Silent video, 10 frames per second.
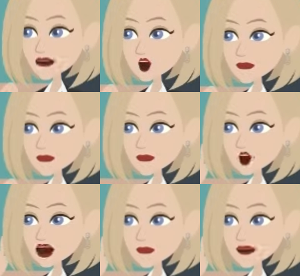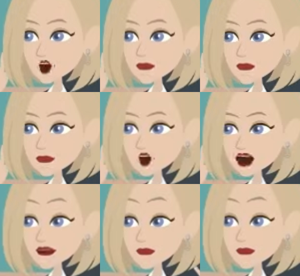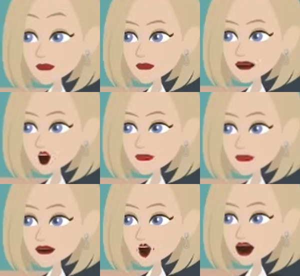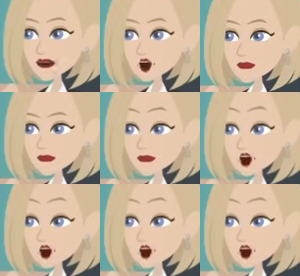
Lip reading: while "I will be eating breakfast at 8 a.m.